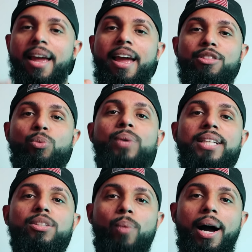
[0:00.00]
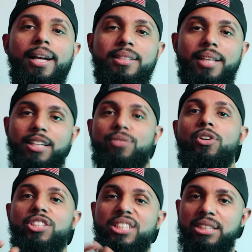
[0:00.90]
And the reason why I say as
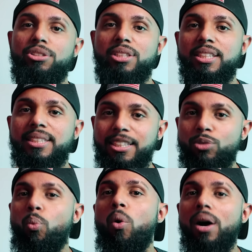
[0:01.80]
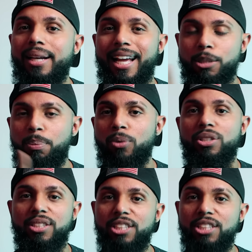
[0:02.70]
far as steer assist as 1 as opposed to